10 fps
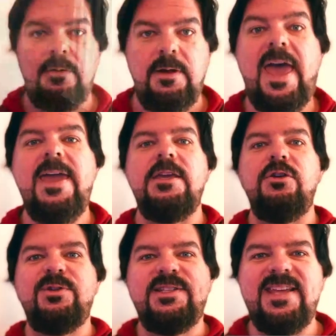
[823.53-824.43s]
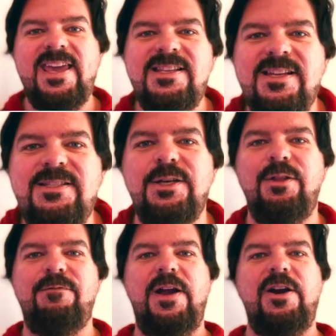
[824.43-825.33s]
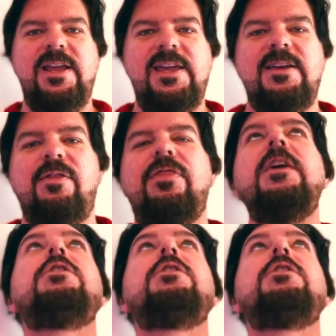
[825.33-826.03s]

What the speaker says: Hey, you stayed until the very end.